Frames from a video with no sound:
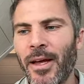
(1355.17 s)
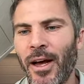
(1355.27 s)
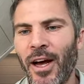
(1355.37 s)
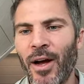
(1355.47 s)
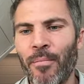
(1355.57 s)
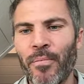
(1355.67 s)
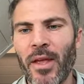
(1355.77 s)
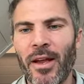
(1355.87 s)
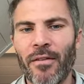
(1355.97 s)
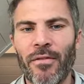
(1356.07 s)

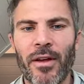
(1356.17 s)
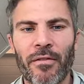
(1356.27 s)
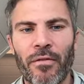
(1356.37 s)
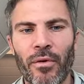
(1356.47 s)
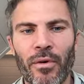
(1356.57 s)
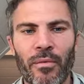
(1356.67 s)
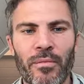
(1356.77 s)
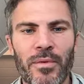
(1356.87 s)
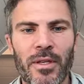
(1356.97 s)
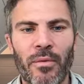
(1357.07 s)
And have therefore,
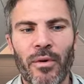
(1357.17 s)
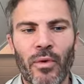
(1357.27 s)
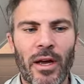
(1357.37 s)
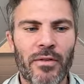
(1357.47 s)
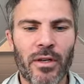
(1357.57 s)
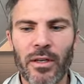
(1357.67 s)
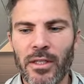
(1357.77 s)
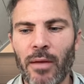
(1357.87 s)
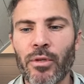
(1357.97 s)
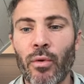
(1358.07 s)
when I've started
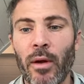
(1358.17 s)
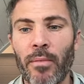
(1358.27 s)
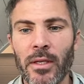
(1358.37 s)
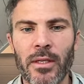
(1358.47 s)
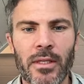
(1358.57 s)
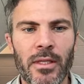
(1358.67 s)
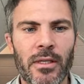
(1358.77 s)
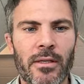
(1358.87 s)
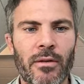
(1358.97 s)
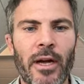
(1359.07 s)
subsequent businesses,
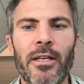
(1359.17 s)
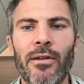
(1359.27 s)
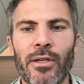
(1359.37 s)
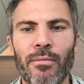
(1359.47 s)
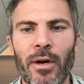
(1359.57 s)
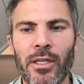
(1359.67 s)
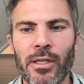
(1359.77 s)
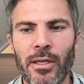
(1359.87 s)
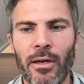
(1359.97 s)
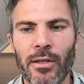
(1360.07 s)
tried to do as much,
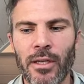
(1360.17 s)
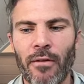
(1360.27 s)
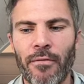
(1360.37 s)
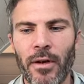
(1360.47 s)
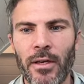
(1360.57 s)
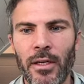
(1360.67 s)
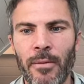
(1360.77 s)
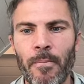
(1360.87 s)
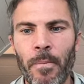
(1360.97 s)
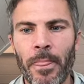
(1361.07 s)
self-funding,
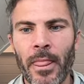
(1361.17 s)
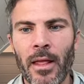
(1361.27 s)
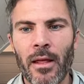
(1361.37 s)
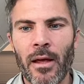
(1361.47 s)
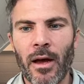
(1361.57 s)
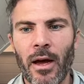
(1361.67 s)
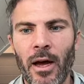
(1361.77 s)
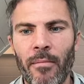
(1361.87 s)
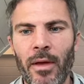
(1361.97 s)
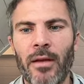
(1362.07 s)

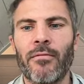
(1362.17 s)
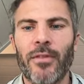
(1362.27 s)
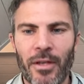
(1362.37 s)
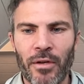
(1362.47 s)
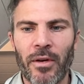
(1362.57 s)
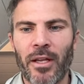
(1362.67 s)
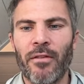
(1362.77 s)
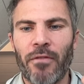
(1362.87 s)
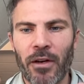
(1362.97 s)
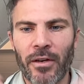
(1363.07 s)
and again,
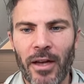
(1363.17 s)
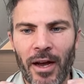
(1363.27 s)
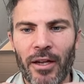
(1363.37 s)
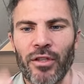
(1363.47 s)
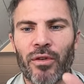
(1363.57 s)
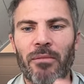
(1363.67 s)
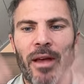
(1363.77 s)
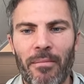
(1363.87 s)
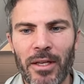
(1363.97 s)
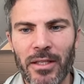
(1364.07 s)
figuring out how to trim
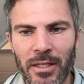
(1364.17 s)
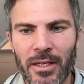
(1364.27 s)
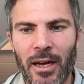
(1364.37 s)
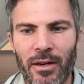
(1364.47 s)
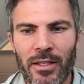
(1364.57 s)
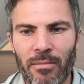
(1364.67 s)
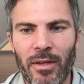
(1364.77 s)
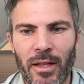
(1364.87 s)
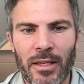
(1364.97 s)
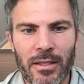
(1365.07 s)
that business down to
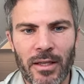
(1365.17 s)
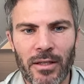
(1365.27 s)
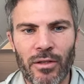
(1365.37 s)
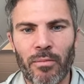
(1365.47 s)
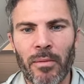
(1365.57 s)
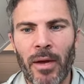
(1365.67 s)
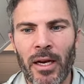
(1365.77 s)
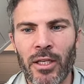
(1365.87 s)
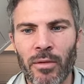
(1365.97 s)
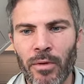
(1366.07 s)
something that's super
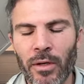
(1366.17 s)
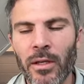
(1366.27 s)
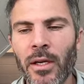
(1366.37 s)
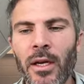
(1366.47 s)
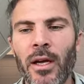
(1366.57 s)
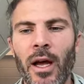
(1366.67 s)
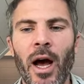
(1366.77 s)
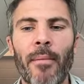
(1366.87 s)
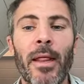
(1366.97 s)
manageable, and